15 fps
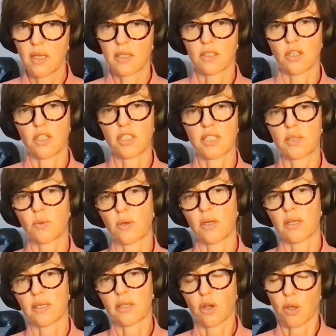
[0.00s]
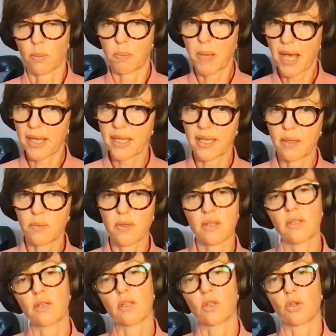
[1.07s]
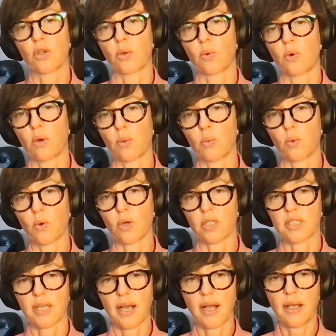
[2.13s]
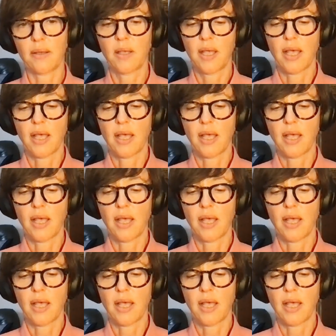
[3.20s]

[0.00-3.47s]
So you just want to go back in with your lukewarm water.